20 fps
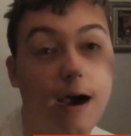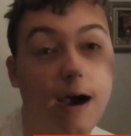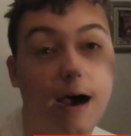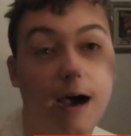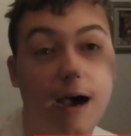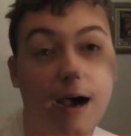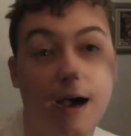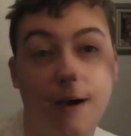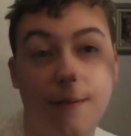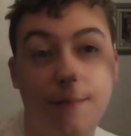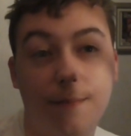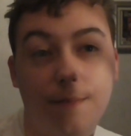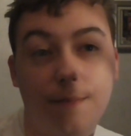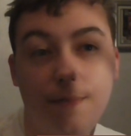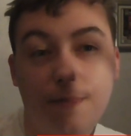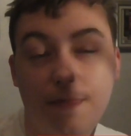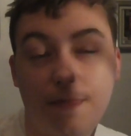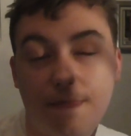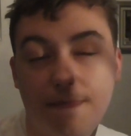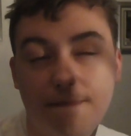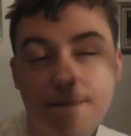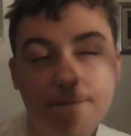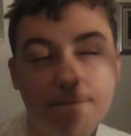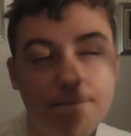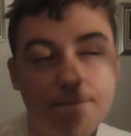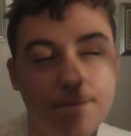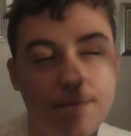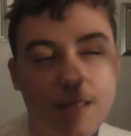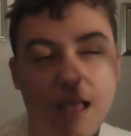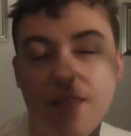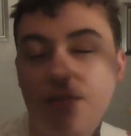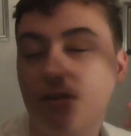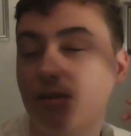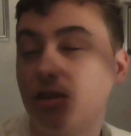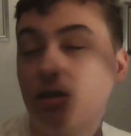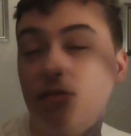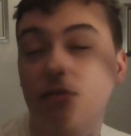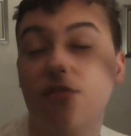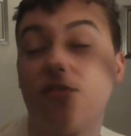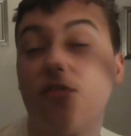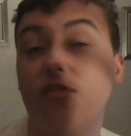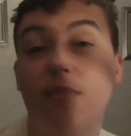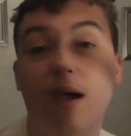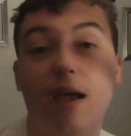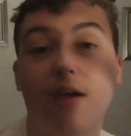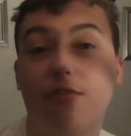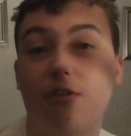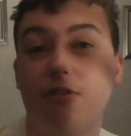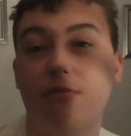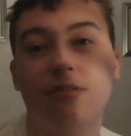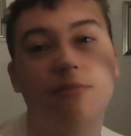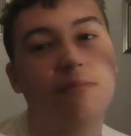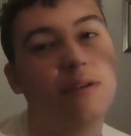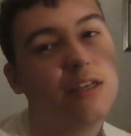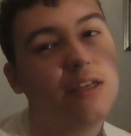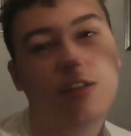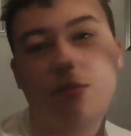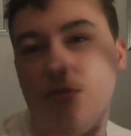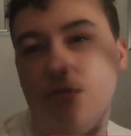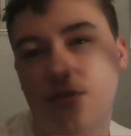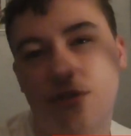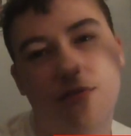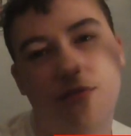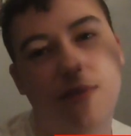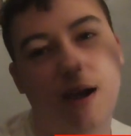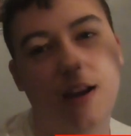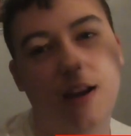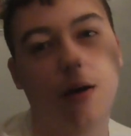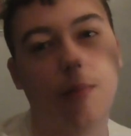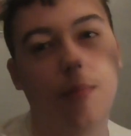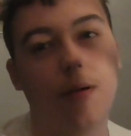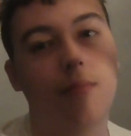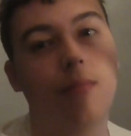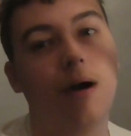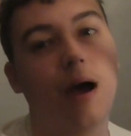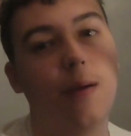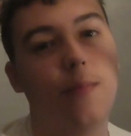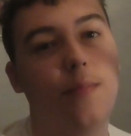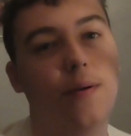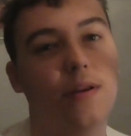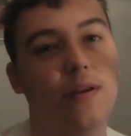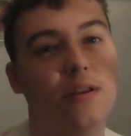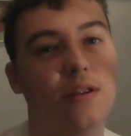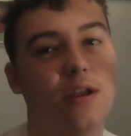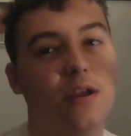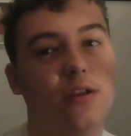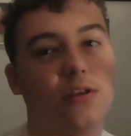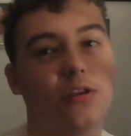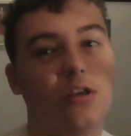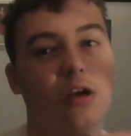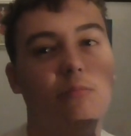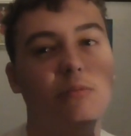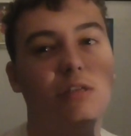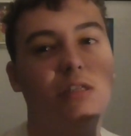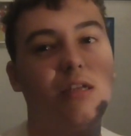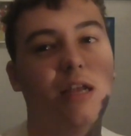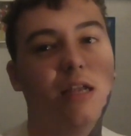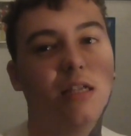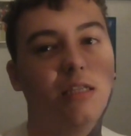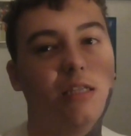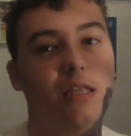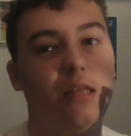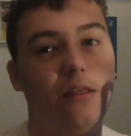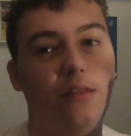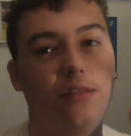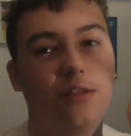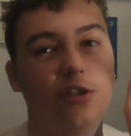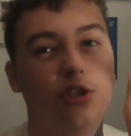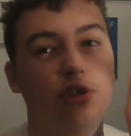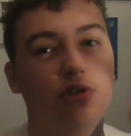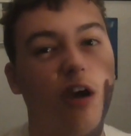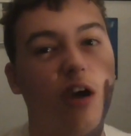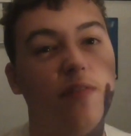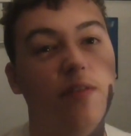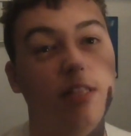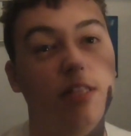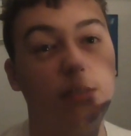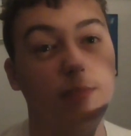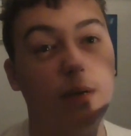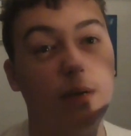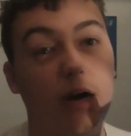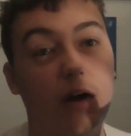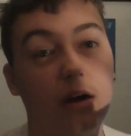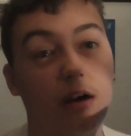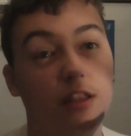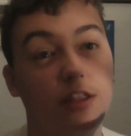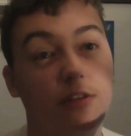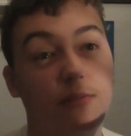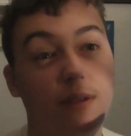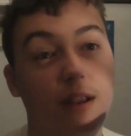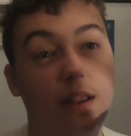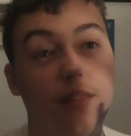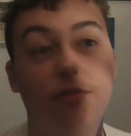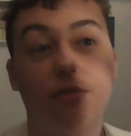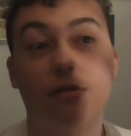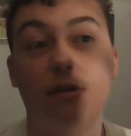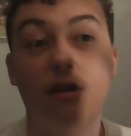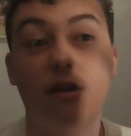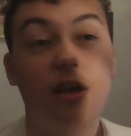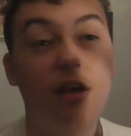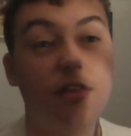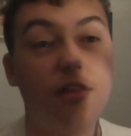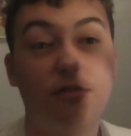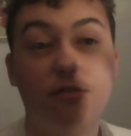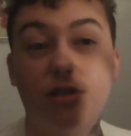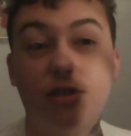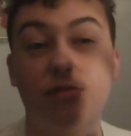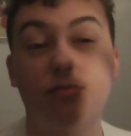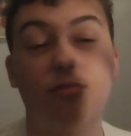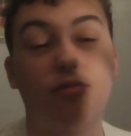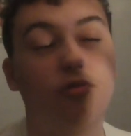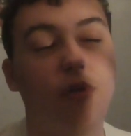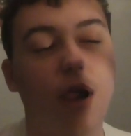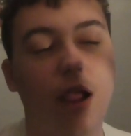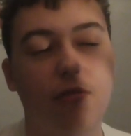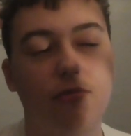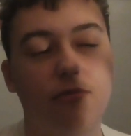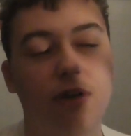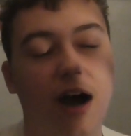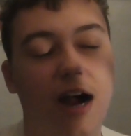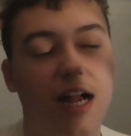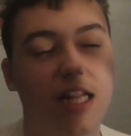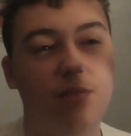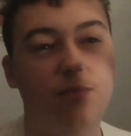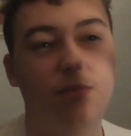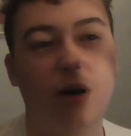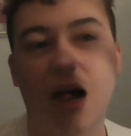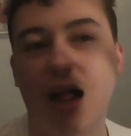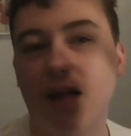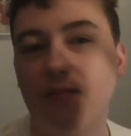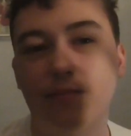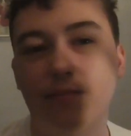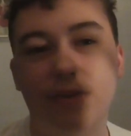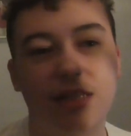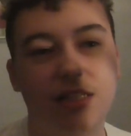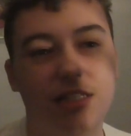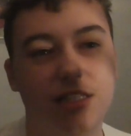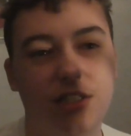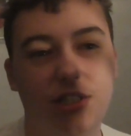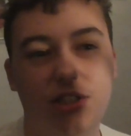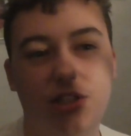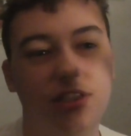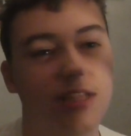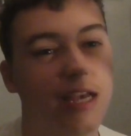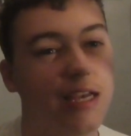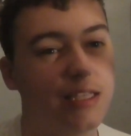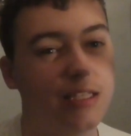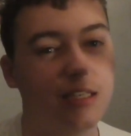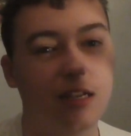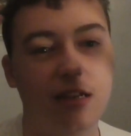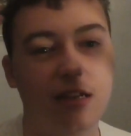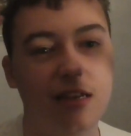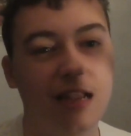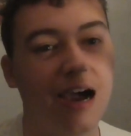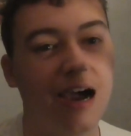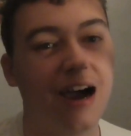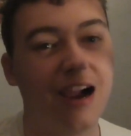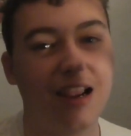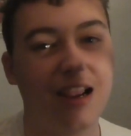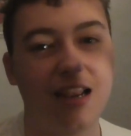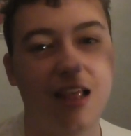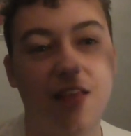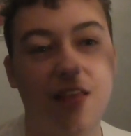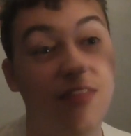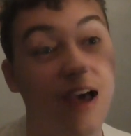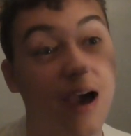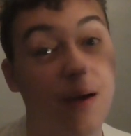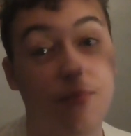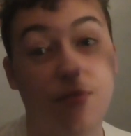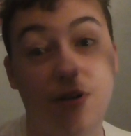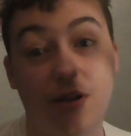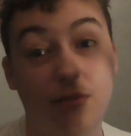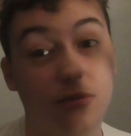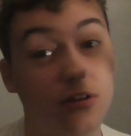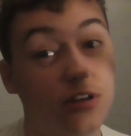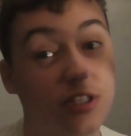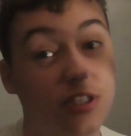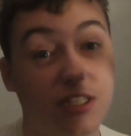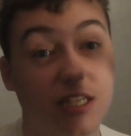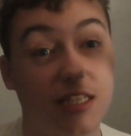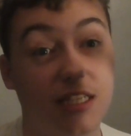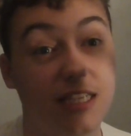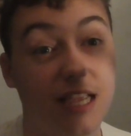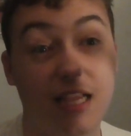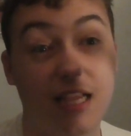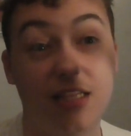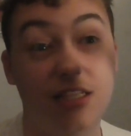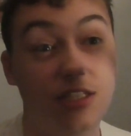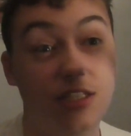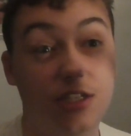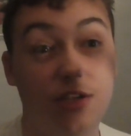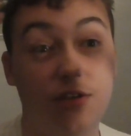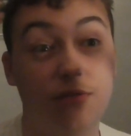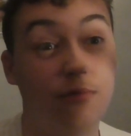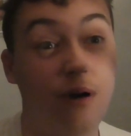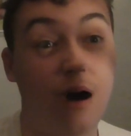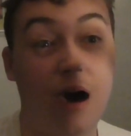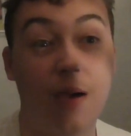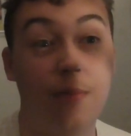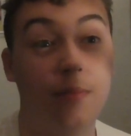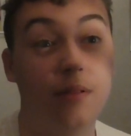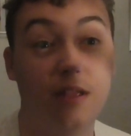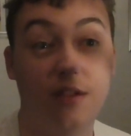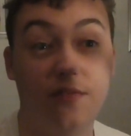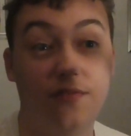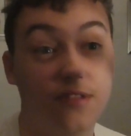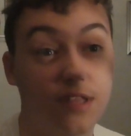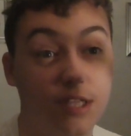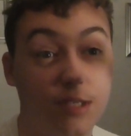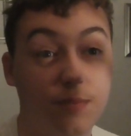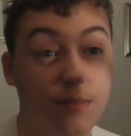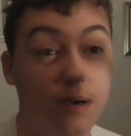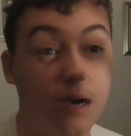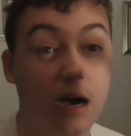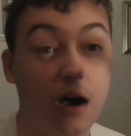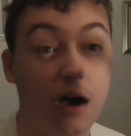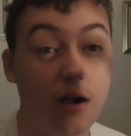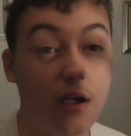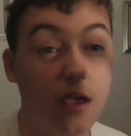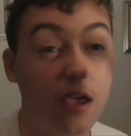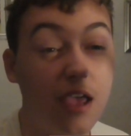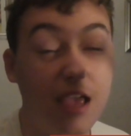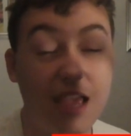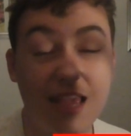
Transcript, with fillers: Um, some of you may agree with me, some of you may not, but in my opinion, Thomas Land's the only thing driving this park at the minute. There, there are some great rides, but I haven't been since 2009, and that pretty much tastes to you what I believe for this park.